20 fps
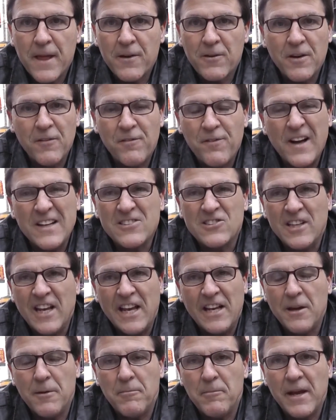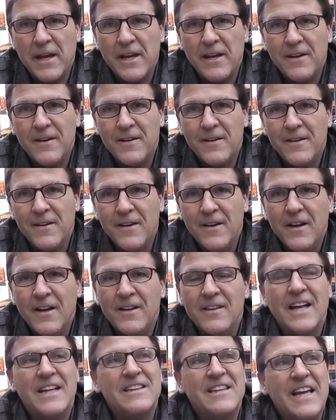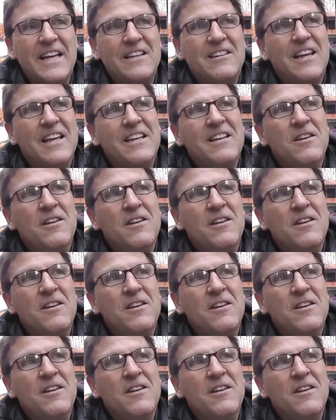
And it fascinated me that they